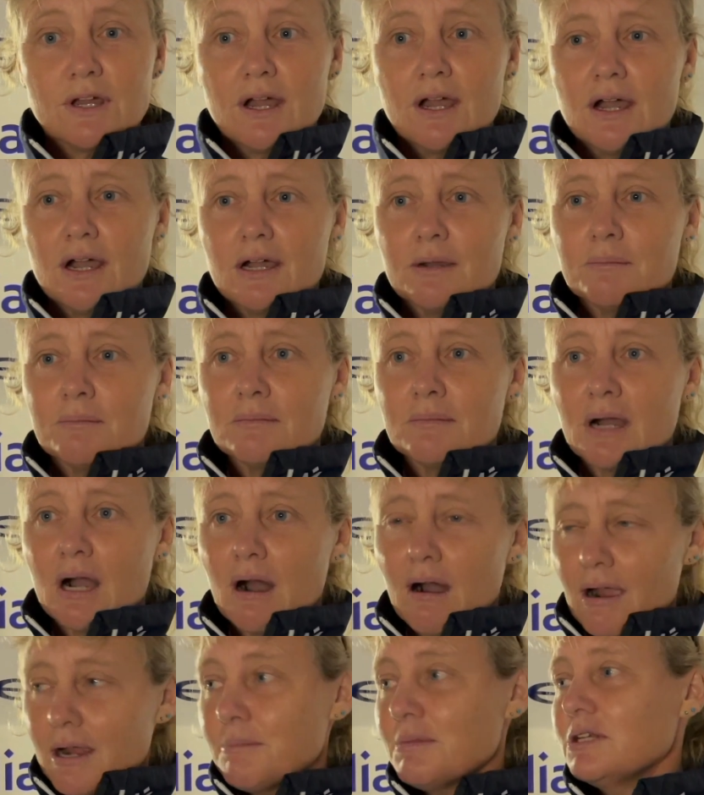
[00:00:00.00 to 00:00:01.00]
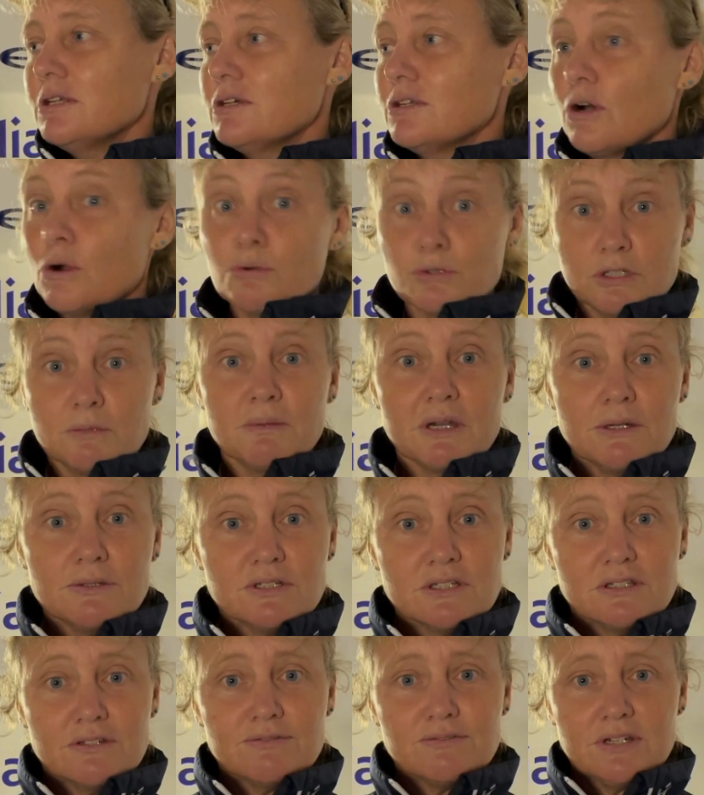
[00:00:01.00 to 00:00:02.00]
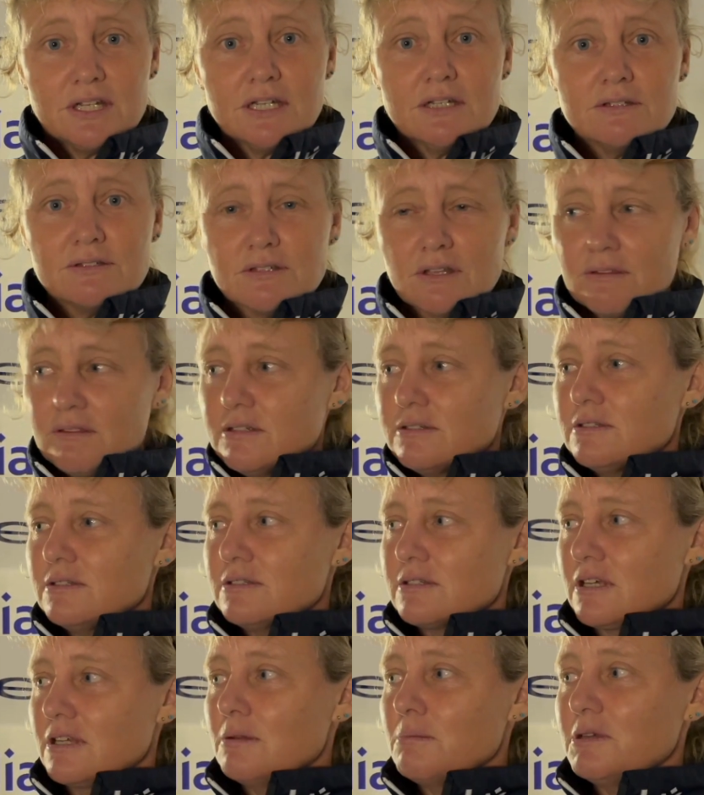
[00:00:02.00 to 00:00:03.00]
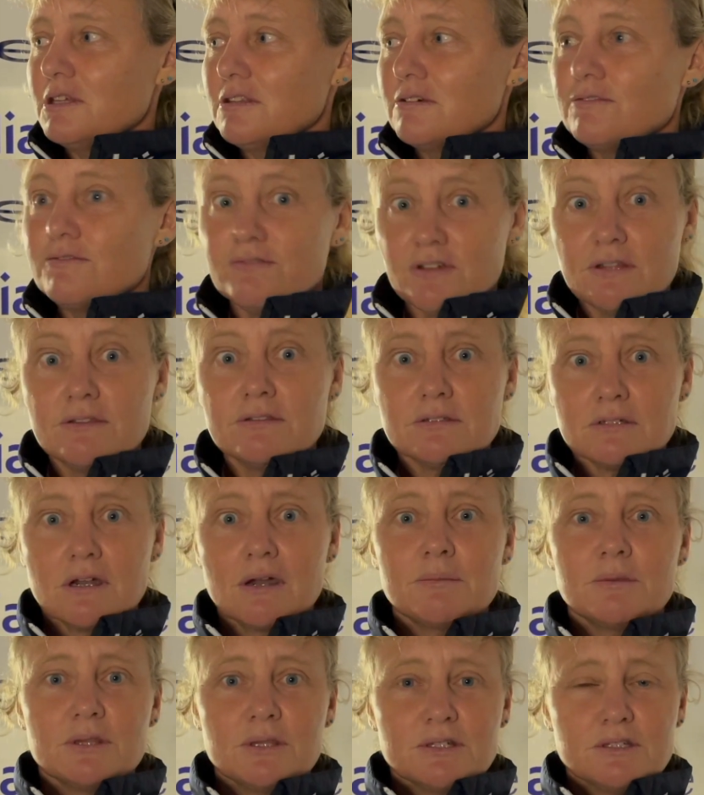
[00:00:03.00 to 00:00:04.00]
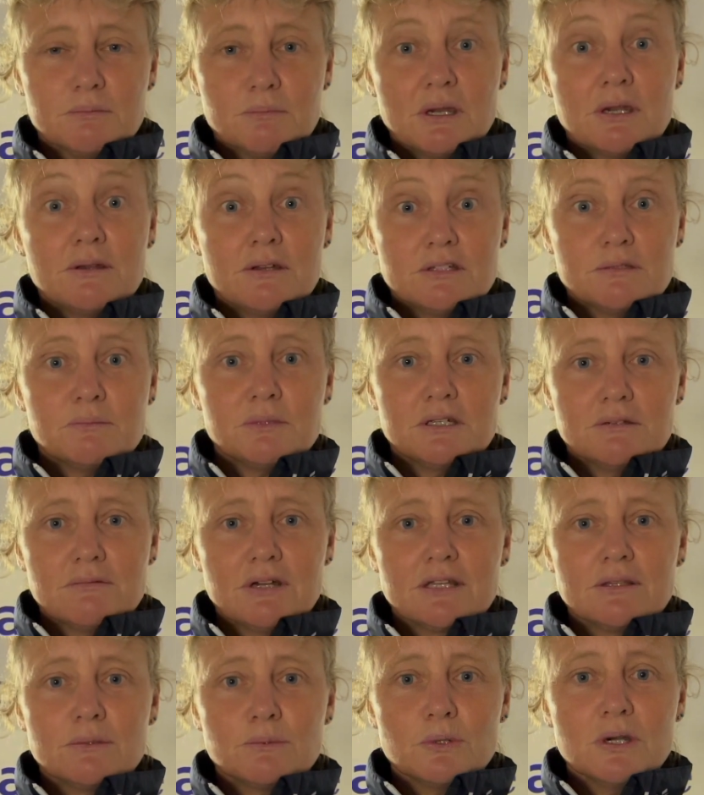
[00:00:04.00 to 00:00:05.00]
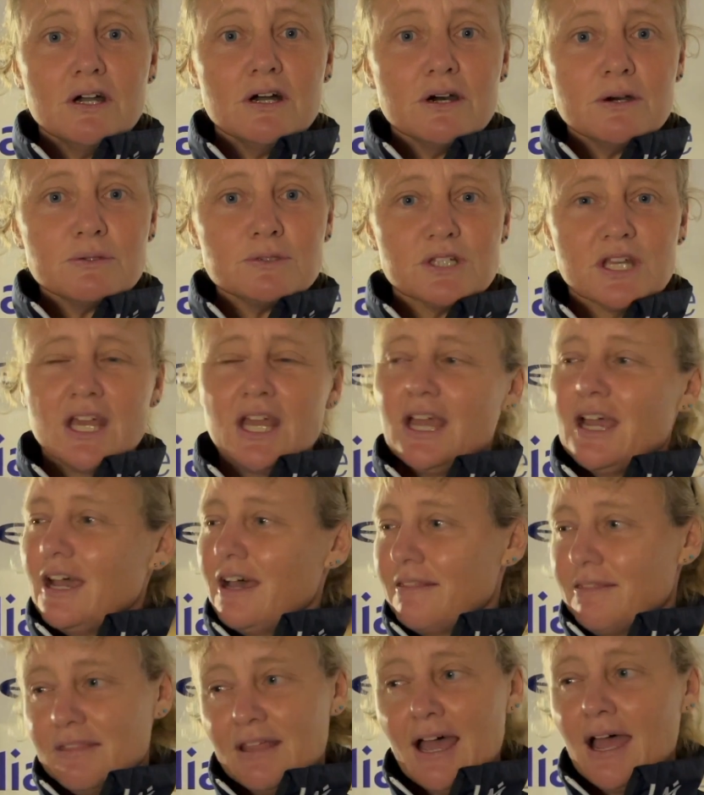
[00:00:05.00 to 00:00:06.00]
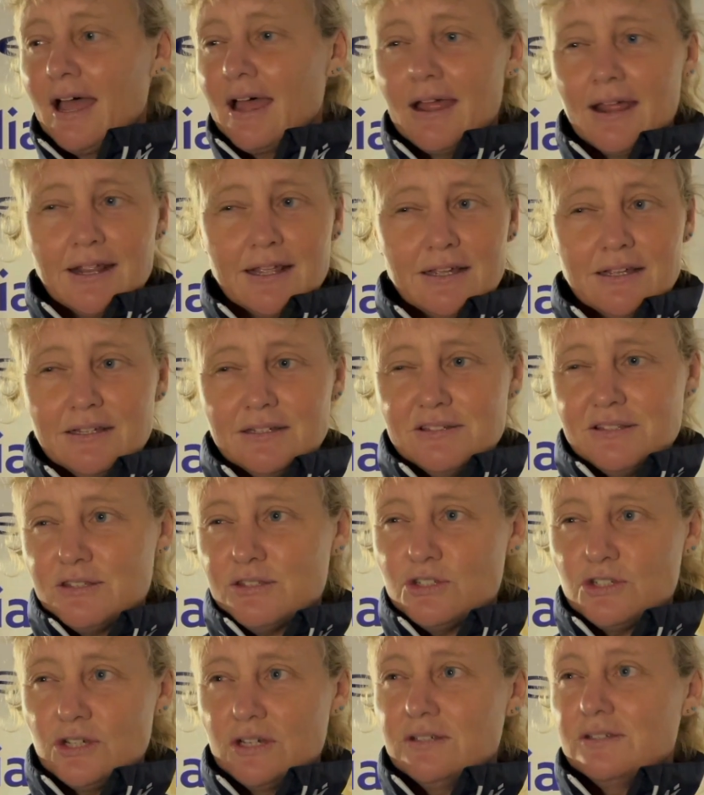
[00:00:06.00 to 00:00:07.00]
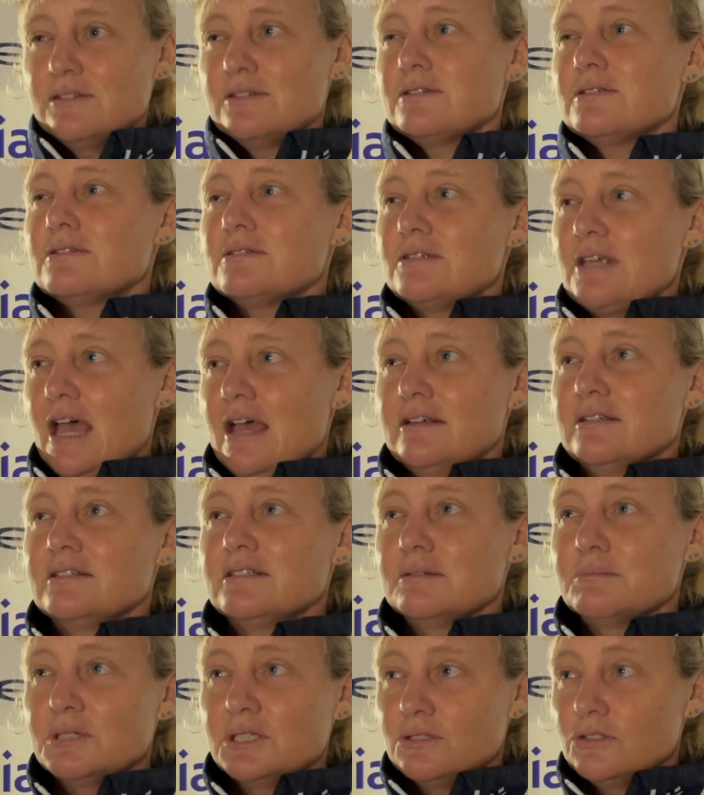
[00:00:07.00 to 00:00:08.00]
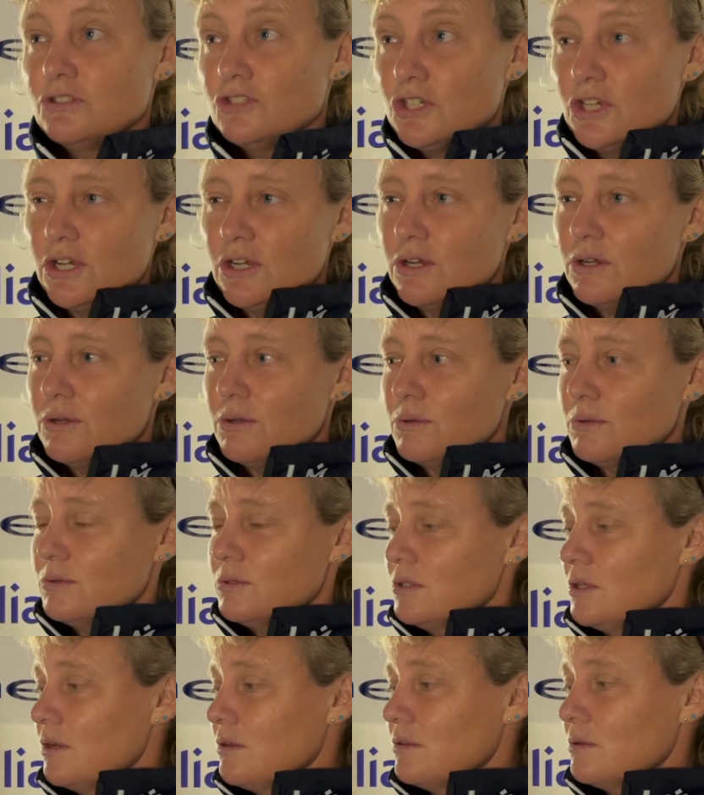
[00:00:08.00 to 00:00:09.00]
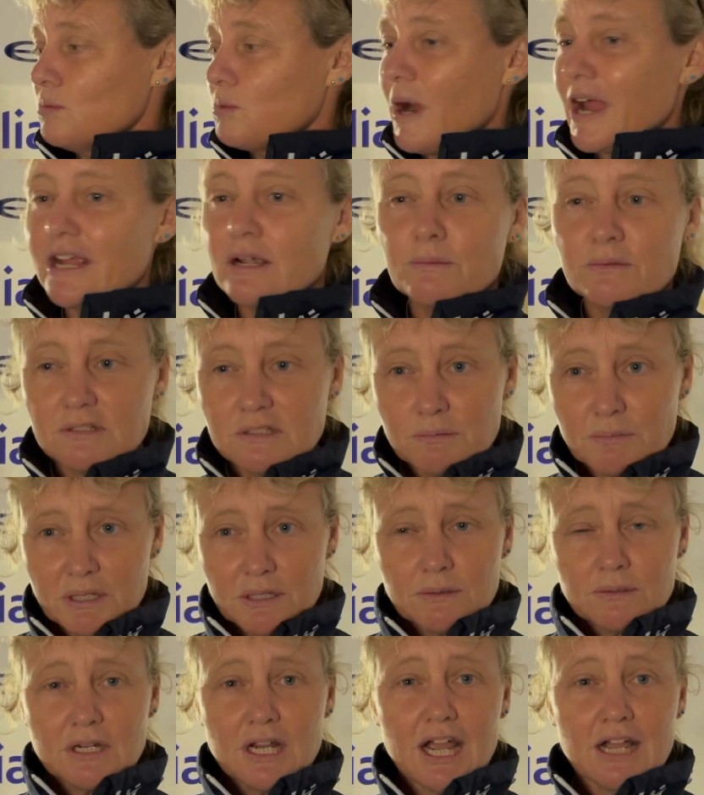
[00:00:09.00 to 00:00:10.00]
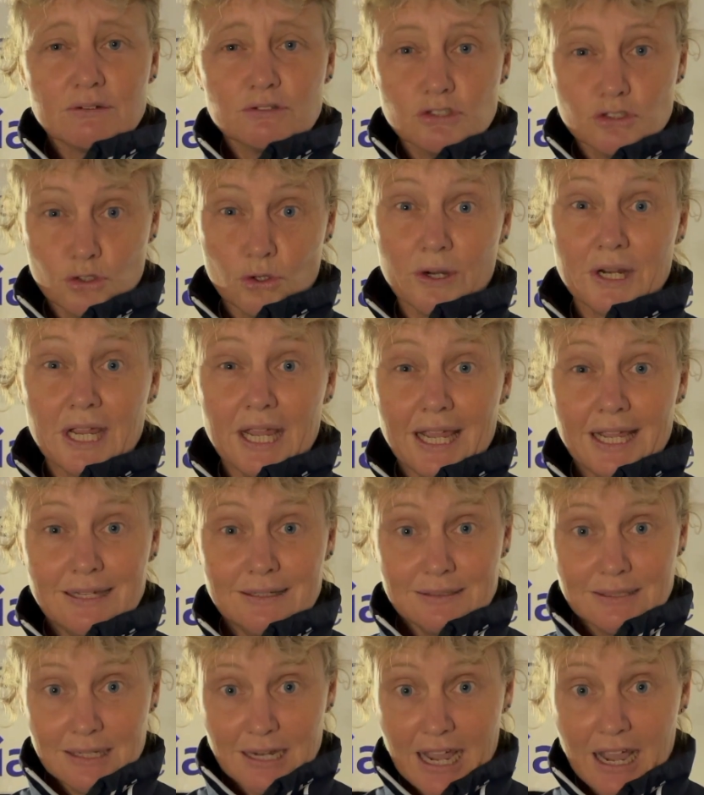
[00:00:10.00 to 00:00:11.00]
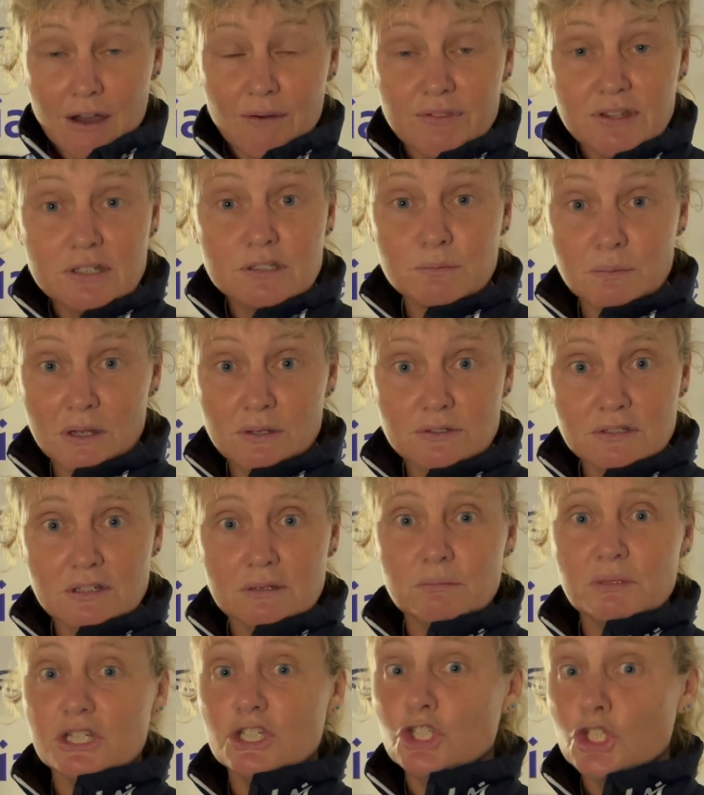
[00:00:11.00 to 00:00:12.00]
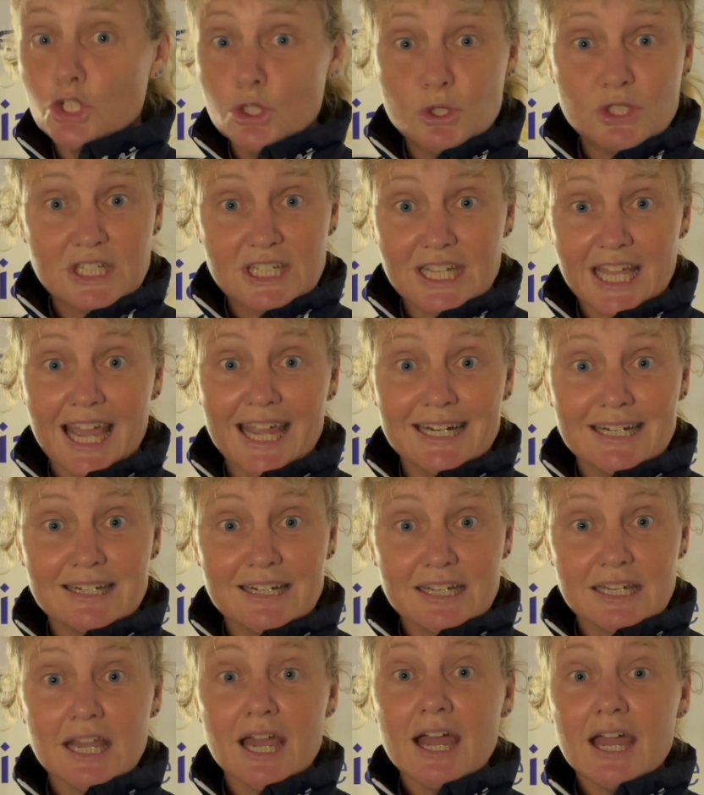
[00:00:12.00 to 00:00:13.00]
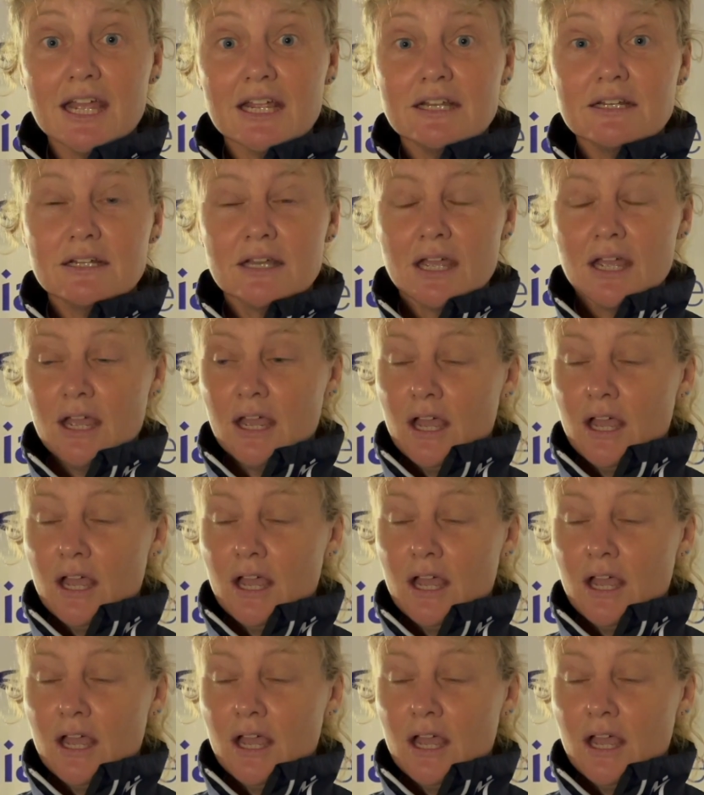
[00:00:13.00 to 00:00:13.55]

I'm in an older boat in the fleet, so this is going to be the fifth time that this boat has been around the world, and that is just testament to, you know, the way it was built and how strong it is and how these boats can be used again and again.